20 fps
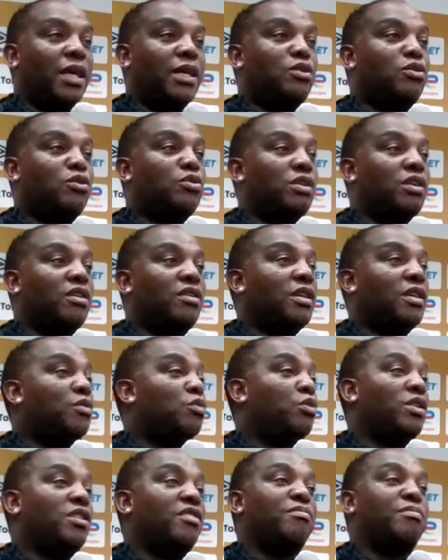it could have,
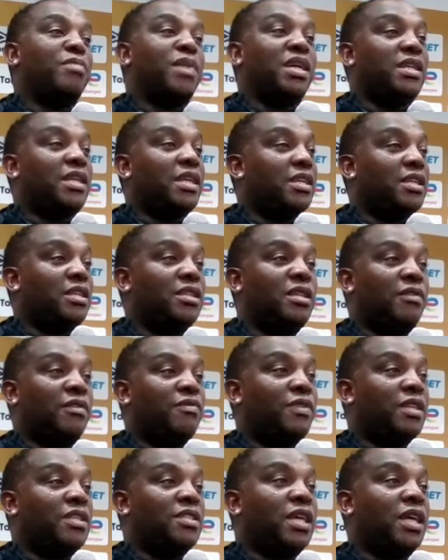it would have made any
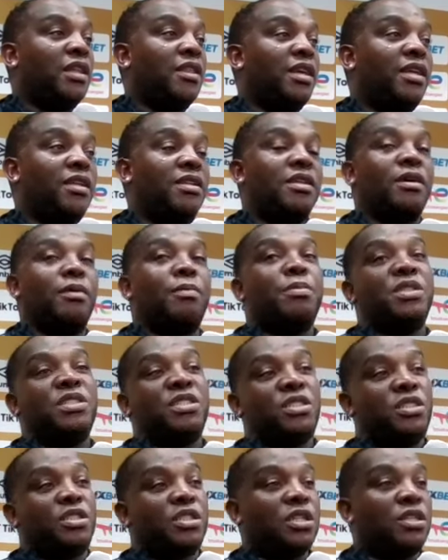difference. I think the
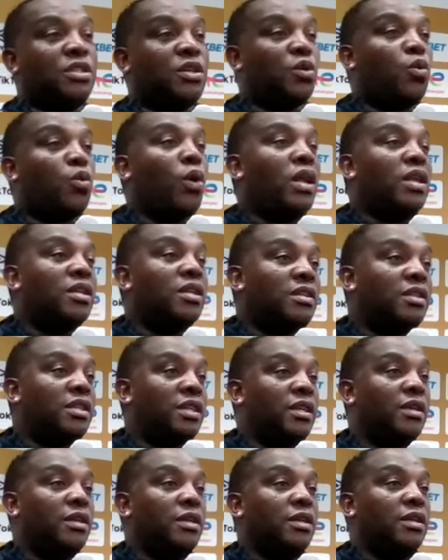opposition, the
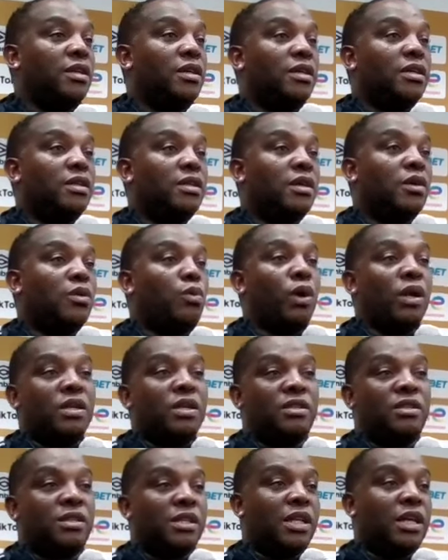quality, the
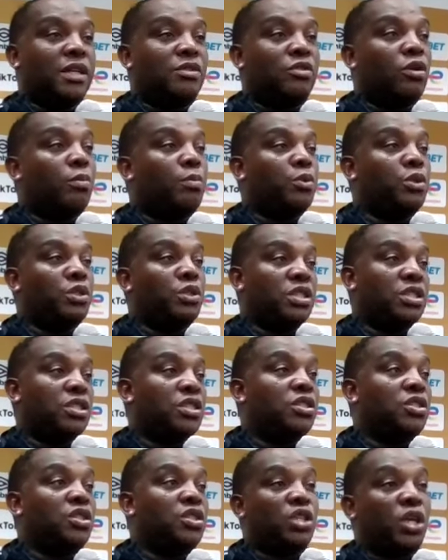quality that the
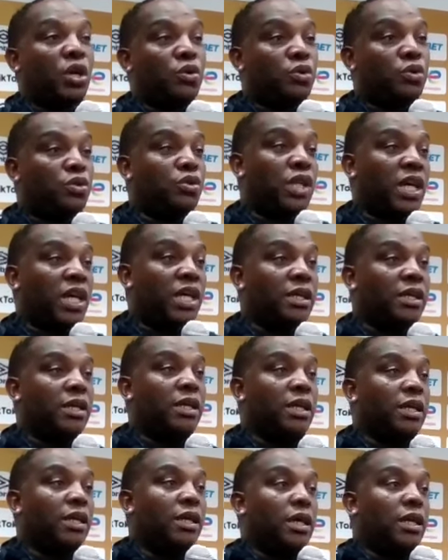opposition showed
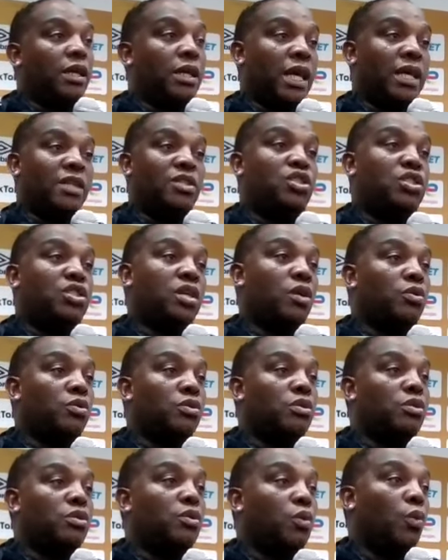today, that
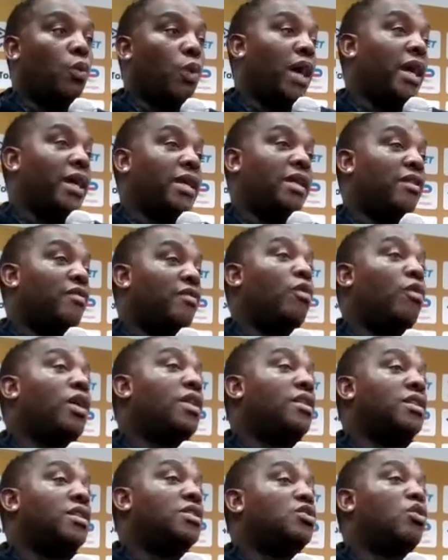showed why they've
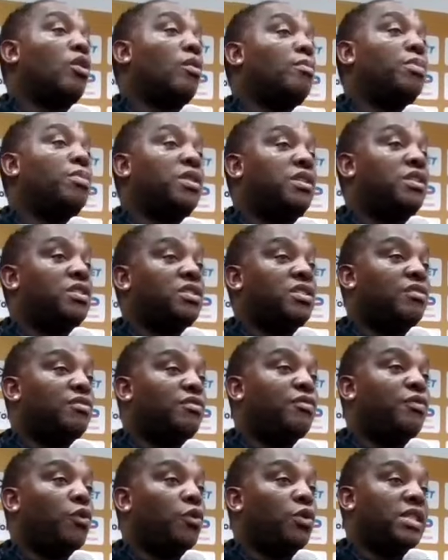won this
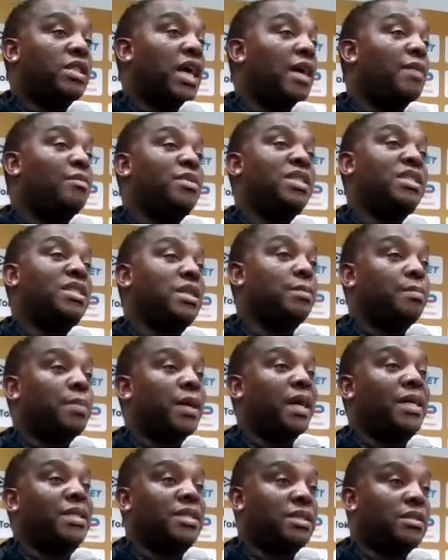competition four times in the
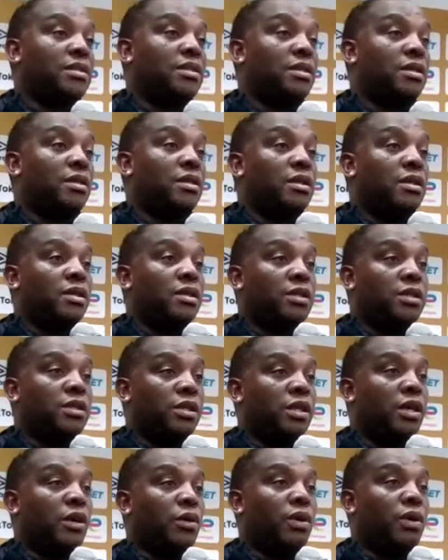past.
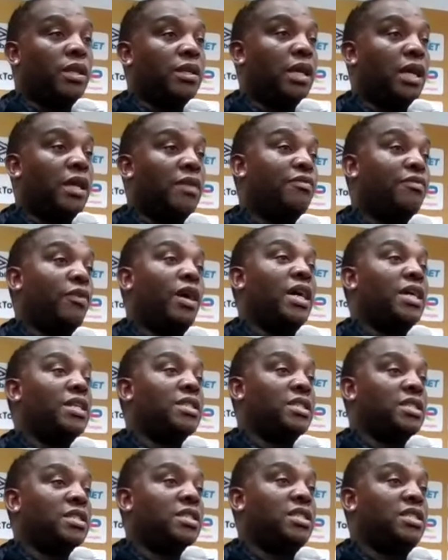You know, and, and for
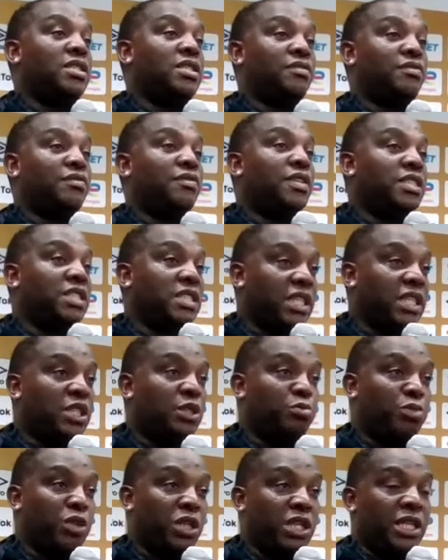us, this is the first
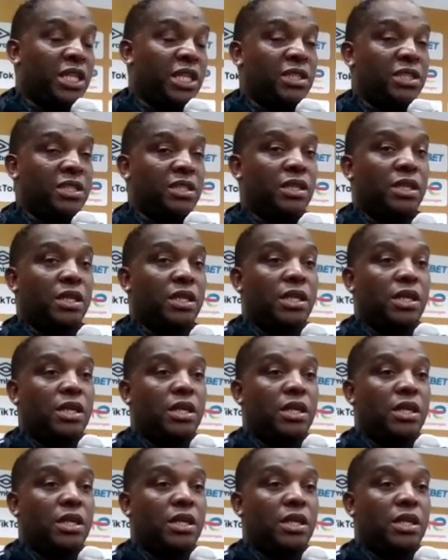experience